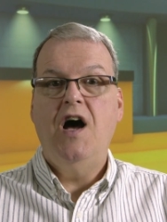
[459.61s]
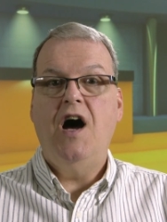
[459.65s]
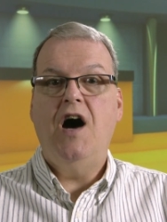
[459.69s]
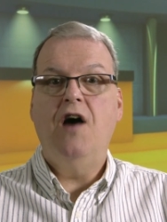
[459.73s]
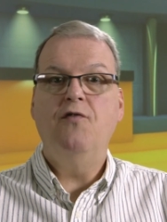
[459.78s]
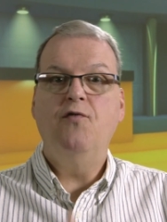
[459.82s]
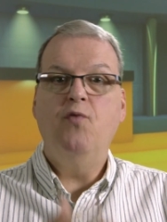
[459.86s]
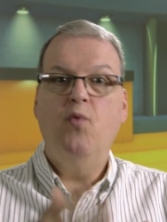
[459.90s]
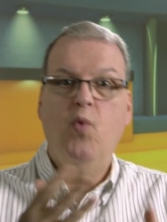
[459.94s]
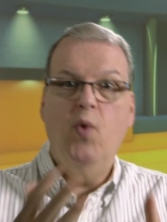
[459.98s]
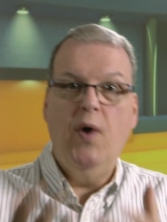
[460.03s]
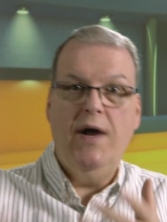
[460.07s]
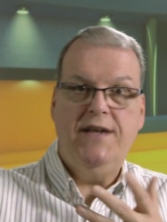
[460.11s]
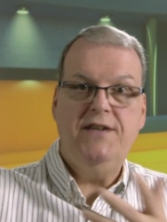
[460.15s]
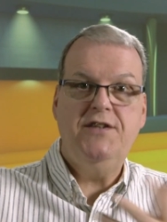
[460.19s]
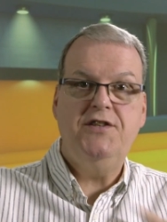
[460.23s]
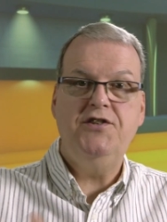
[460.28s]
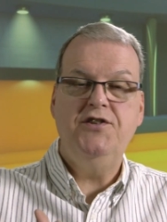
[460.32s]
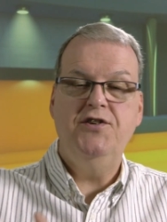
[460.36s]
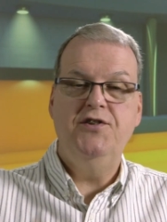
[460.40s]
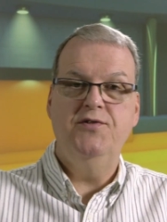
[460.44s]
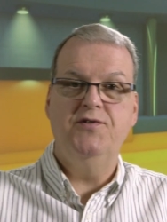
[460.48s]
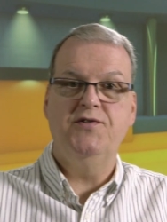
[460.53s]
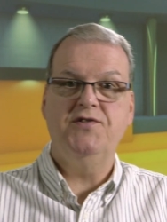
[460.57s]
of when
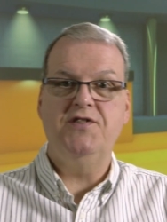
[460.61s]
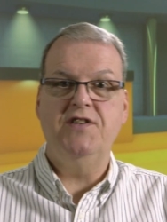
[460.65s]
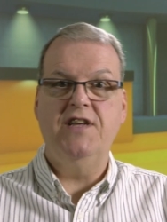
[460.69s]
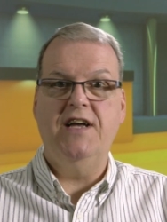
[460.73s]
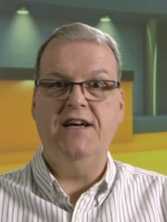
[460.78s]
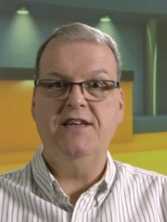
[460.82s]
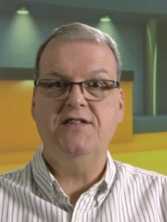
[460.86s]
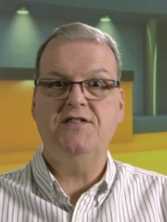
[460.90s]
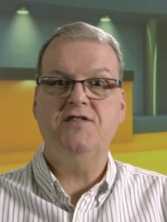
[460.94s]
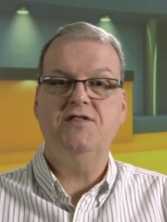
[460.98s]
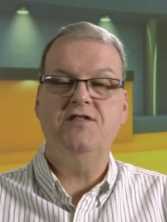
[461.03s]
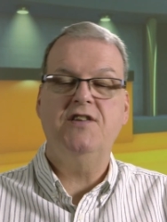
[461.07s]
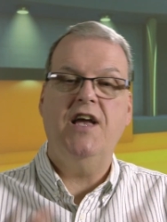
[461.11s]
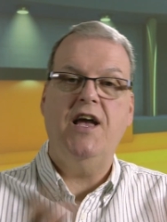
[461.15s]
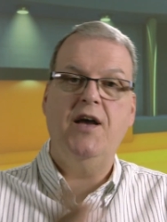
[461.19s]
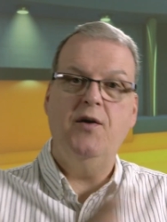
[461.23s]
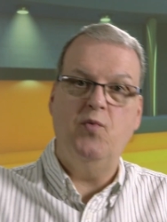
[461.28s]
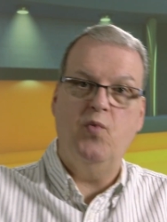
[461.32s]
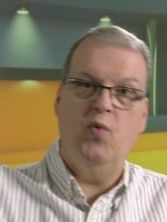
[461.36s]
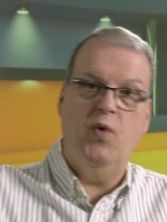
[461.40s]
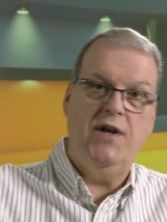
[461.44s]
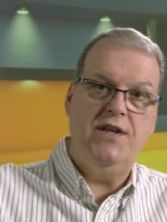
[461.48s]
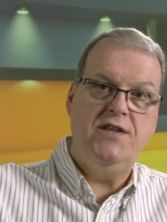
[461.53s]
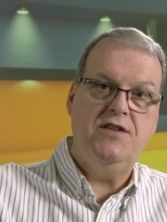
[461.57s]
to use nests
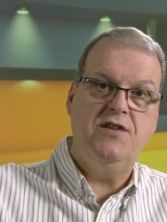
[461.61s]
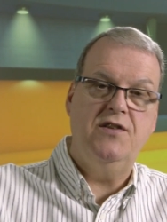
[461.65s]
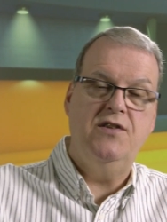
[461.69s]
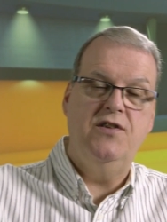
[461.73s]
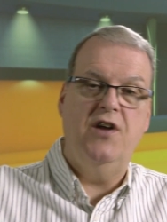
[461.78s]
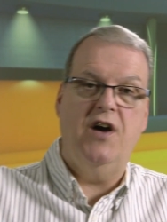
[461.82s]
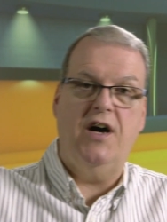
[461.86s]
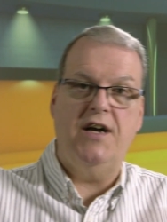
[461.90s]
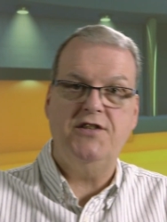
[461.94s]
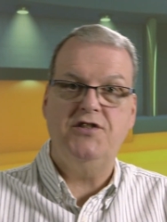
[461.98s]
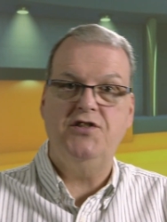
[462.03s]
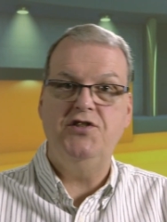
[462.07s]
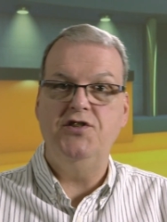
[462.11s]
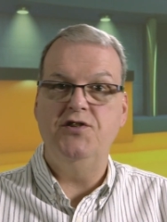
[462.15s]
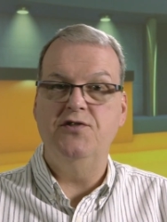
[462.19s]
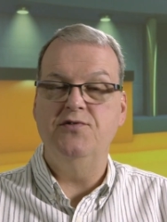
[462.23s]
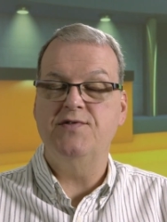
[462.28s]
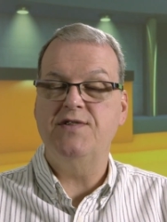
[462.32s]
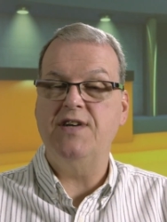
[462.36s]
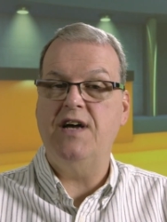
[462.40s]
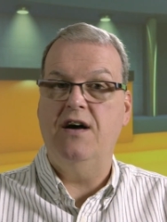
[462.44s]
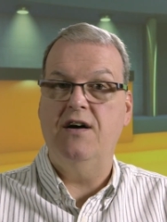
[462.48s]
and when not to use.